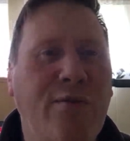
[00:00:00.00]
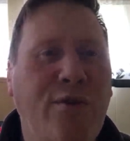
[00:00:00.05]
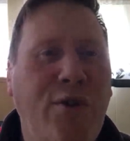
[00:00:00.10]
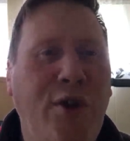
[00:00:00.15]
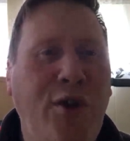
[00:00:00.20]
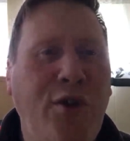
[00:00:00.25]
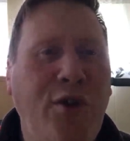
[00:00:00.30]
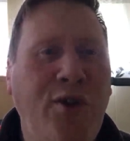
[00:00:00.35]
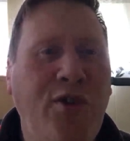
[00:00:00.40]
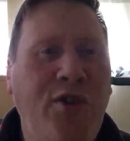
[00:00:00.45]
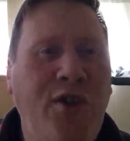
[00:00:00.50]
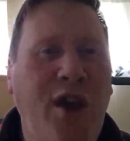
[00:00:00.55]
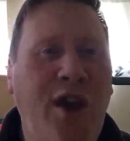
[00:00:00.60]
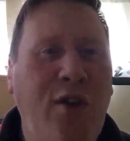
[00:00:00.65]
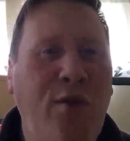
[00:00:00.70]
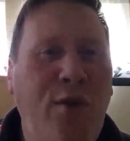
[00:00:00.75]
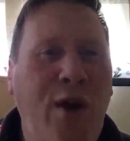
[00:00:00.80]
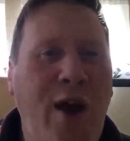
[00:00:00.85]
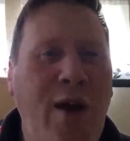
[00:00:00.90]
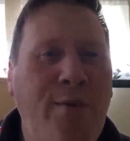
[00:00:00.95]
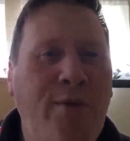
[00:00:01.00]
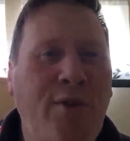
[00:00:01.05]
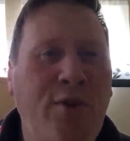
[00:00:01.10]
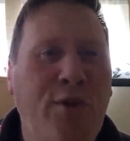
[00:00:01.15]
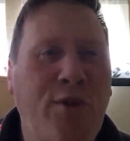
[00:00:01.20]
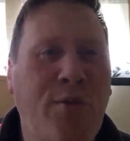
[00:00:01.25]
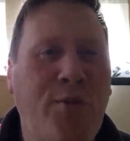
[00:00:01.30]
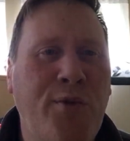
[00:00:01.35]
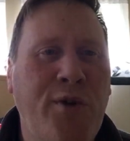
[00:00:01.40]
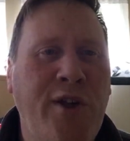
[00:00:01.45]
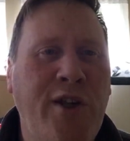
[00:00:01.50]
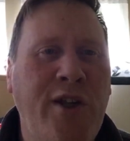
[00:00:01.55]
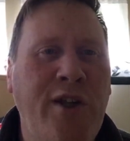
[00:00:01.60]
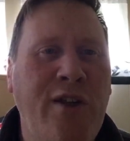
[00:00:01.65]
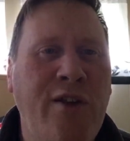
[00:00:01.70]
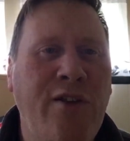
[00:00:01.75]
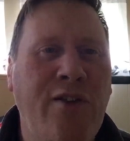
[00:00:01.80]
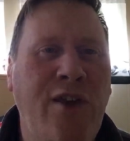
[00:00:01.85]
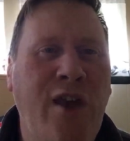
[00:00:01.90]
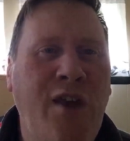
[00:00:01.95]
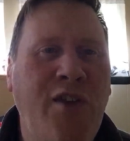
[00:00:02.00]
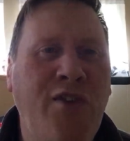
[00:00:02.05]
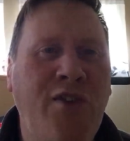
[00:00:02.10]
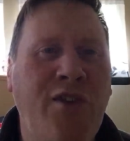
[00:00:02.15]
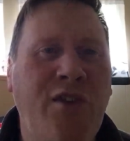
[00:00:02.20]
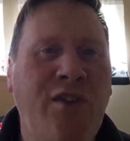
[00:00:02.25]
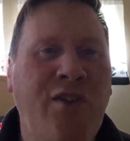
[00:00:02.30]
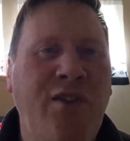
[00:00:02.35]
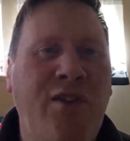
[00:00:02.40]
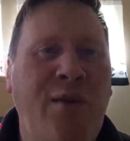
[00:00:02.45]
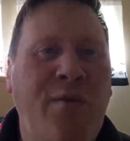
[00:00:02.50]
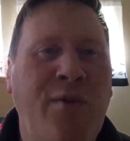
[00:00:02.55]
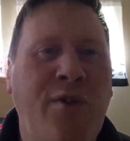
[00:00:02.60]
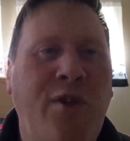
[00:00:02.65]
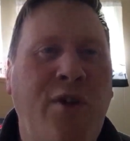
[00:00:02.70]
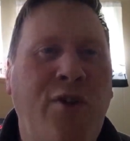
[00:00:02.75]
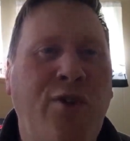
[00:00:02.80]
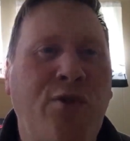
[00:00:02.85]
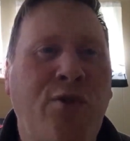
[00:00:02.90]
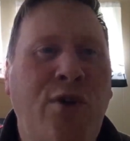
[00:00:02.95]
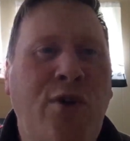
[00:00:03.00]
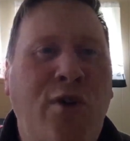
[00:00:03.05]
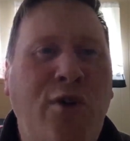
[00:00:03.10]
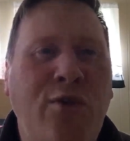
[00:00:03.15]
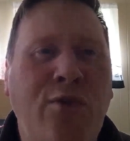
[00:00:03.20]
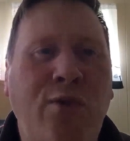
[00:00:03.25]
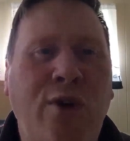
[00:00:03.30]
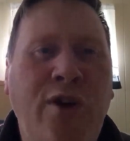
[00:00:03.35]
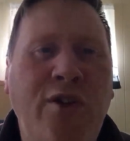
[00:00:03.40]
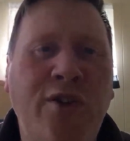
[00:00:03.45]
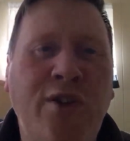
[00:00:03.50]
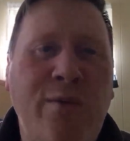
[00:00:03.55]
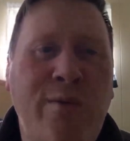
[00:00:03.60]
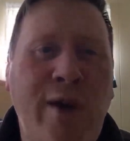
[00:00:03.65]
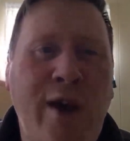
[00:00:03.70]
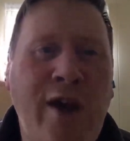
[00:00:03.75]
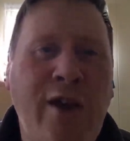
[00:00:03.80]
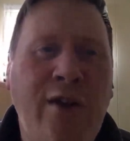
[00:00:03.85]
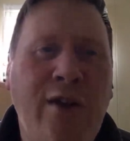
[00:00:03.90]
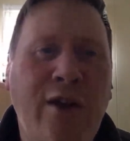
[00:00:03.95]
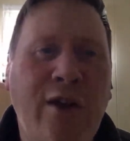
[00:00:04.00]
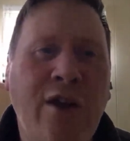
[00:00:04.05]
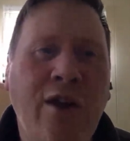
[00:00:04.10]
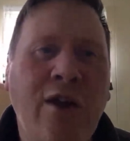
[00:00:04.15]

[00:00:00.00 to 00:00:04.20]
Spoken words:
Lucas said Ramsey was brilliant yesterday. Some of those runs he made